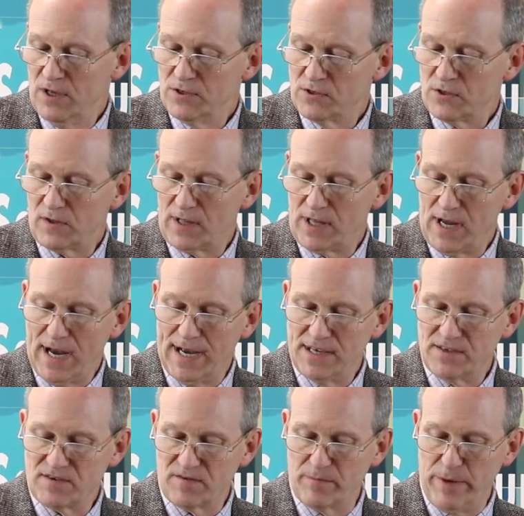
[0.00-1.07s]
so the
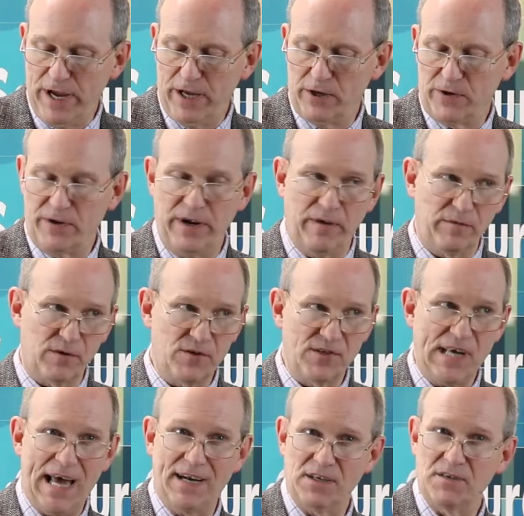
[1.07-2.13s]
eyes of man are never
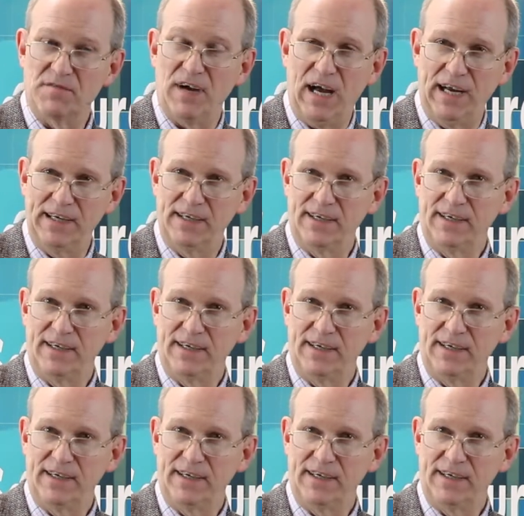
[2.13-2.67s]
satisfied.